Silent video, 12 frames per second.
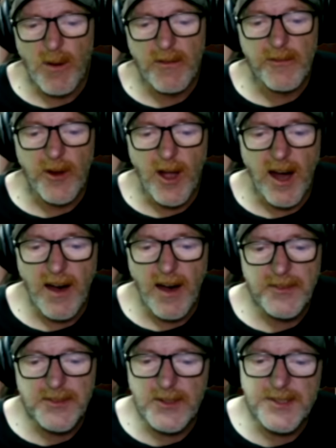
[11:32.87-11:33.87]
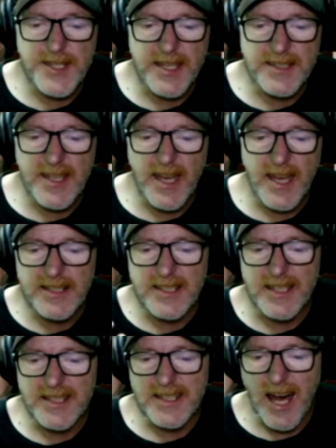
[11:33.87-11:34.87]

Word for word: However, Officer Sasek